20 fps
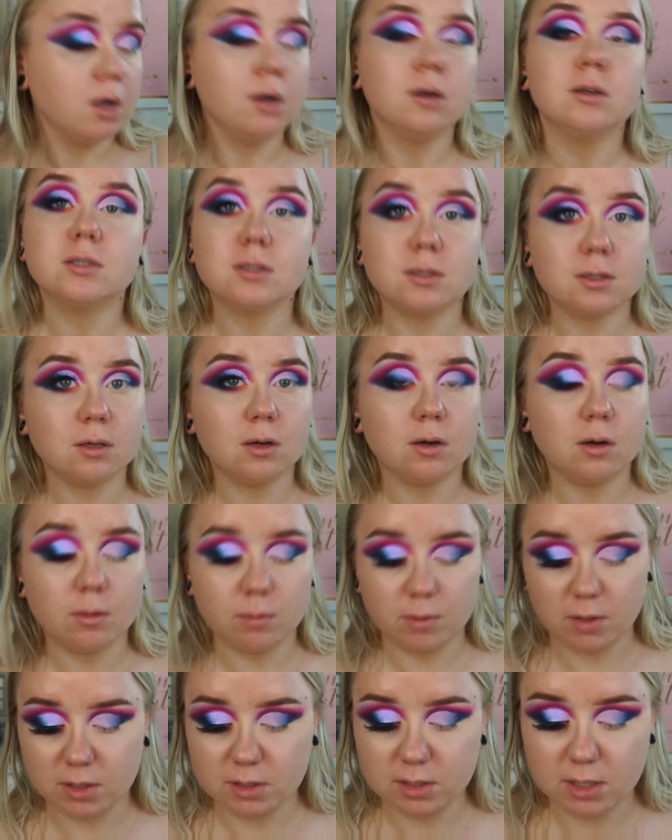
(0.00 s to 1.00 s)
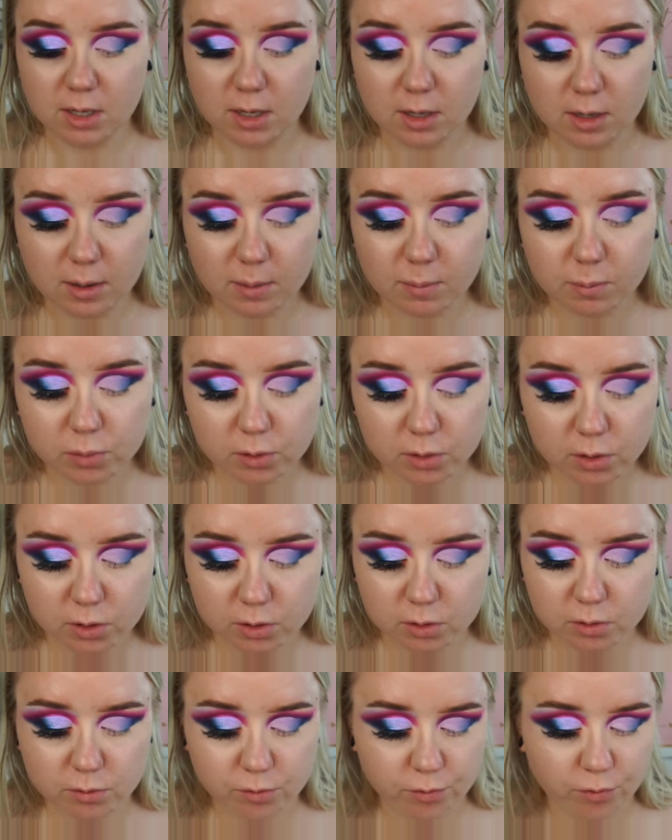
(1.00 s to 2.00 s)
So I'm gonna take a
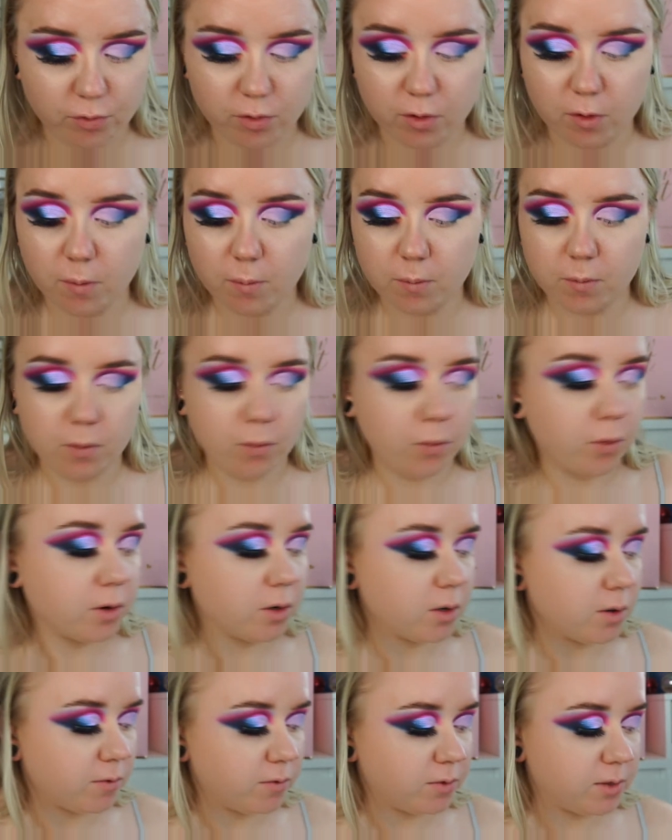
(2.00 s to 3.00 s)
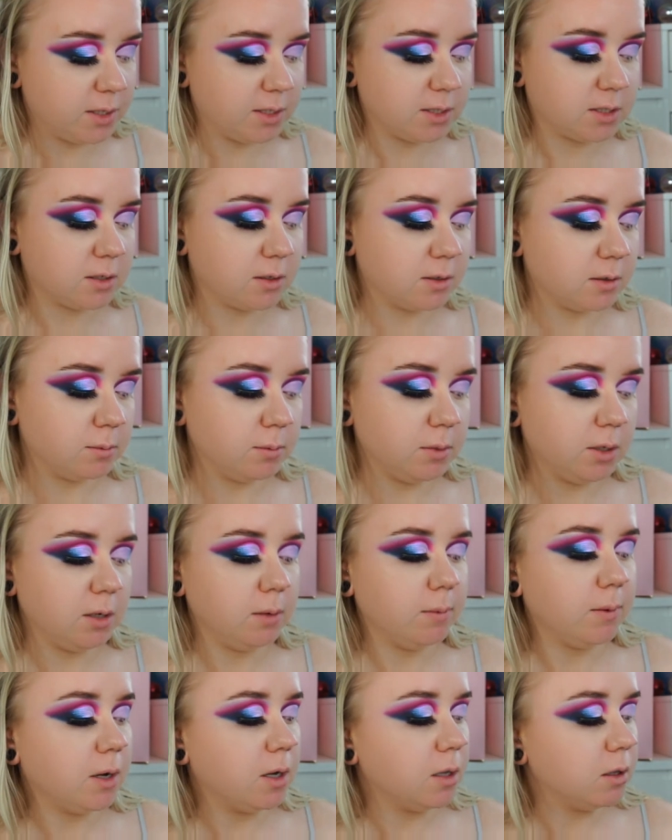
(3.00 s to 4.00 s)
blue from one of these little mini
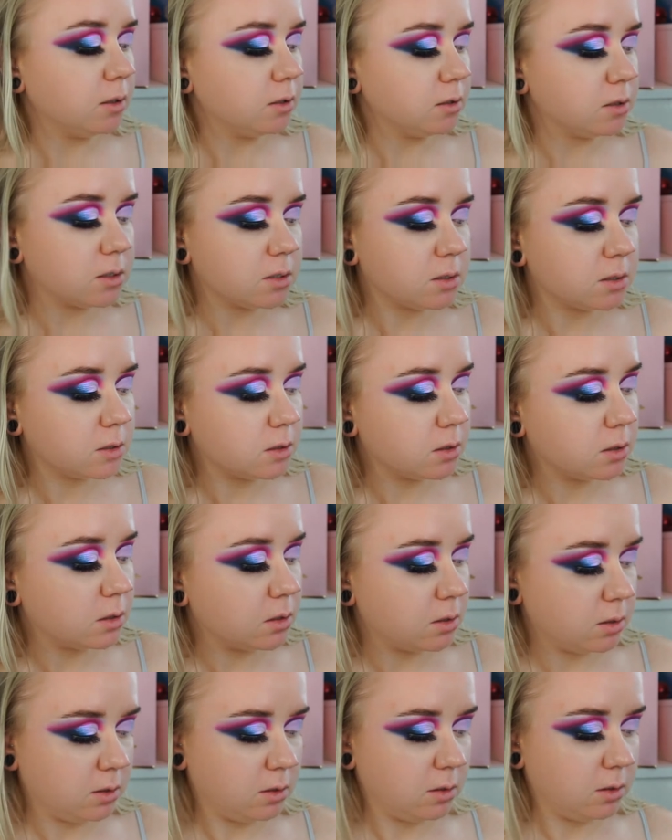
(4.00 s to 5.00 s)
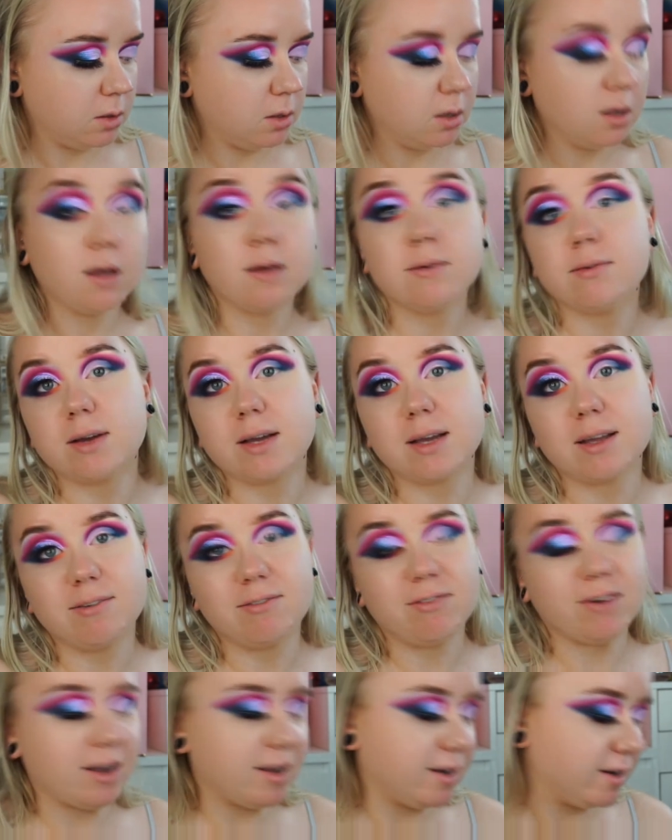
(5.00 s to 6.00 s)
palettes, if I can
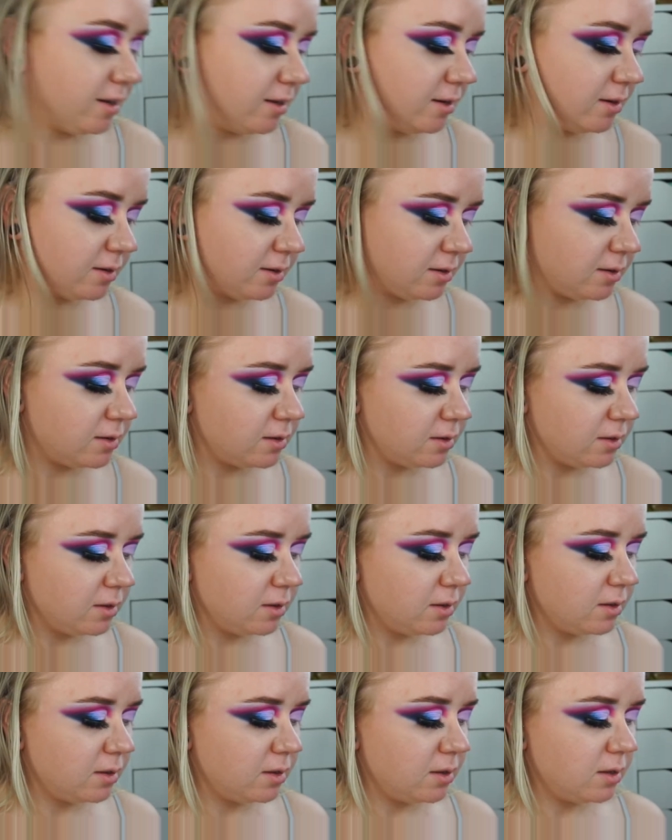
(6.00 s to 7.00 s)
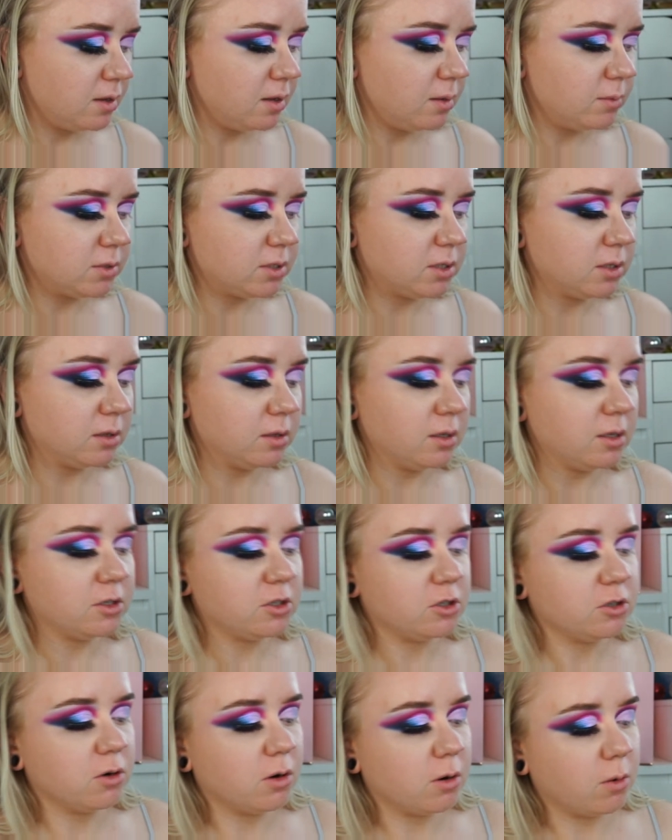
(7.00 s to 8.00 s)
find it. I'm still not
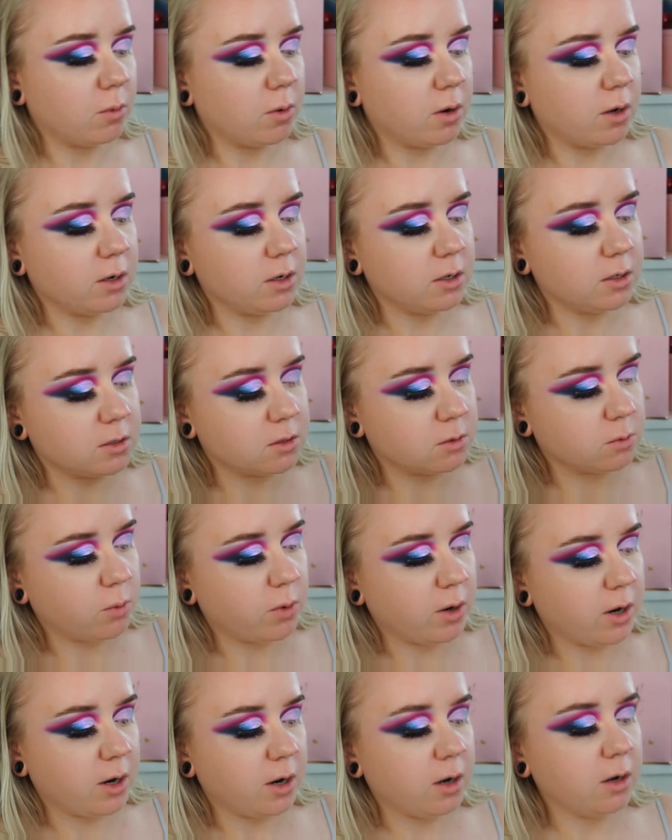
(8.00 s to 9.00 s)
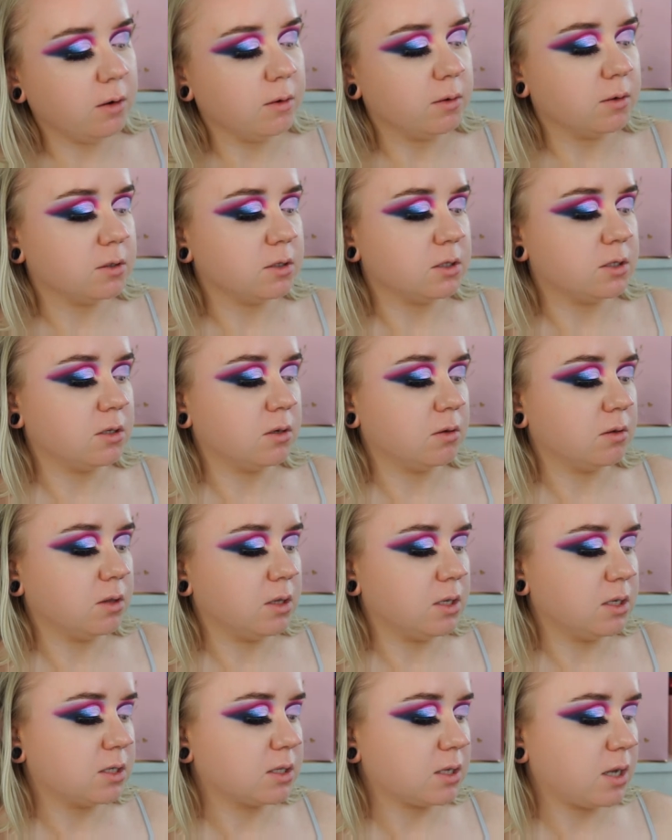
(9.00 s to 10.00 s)
sure what is where. So
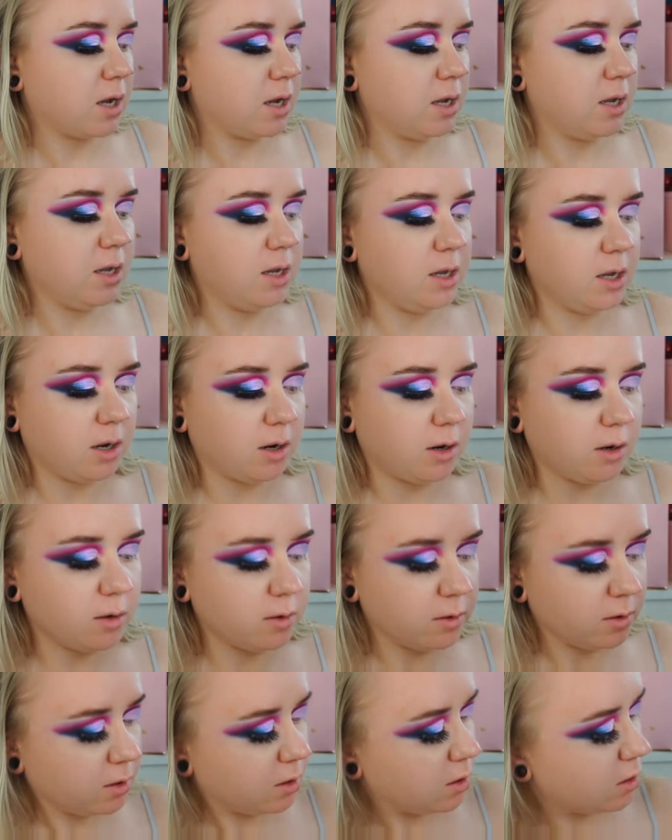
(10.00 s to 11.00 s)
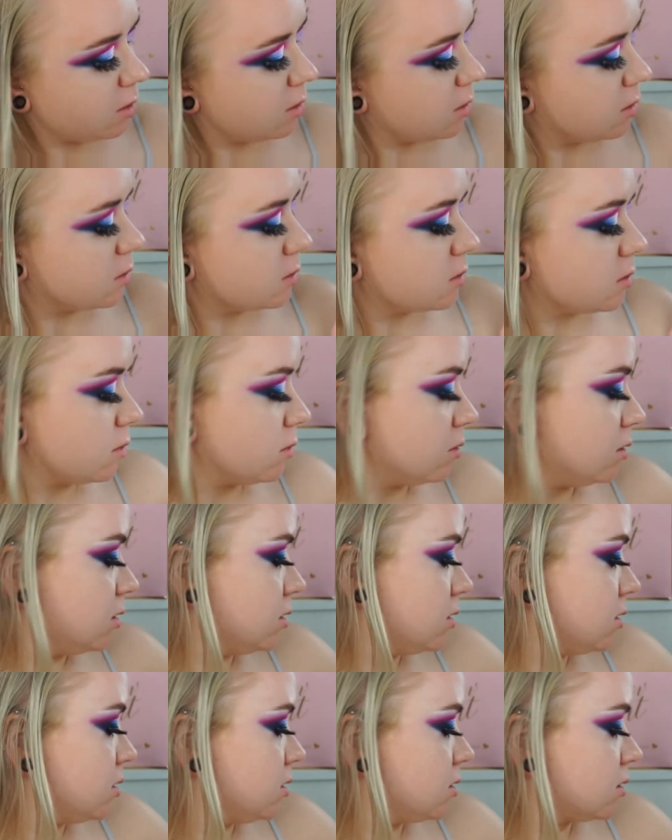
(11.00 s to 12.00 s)
this guy here. So
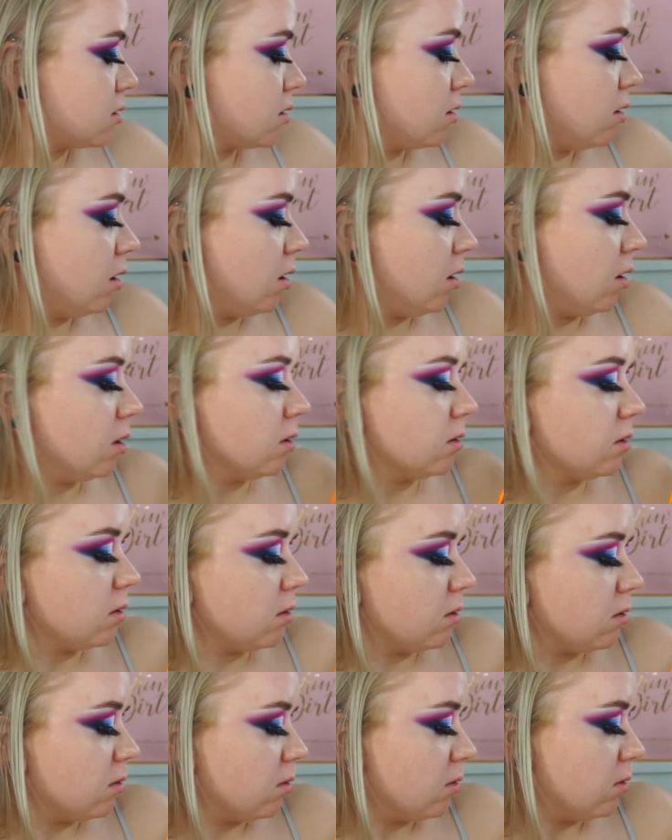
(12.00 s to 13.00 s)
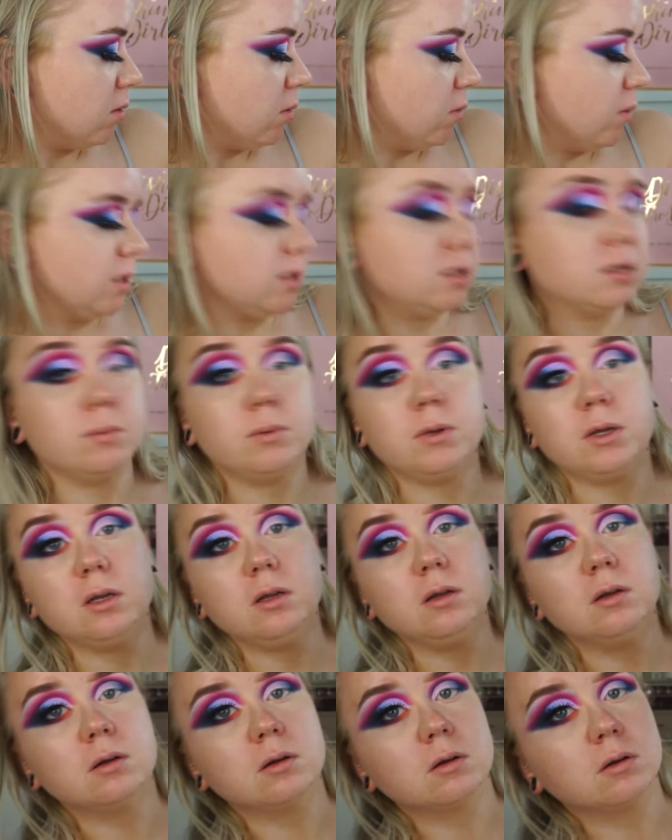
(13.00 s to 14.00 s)
this is called Recipe.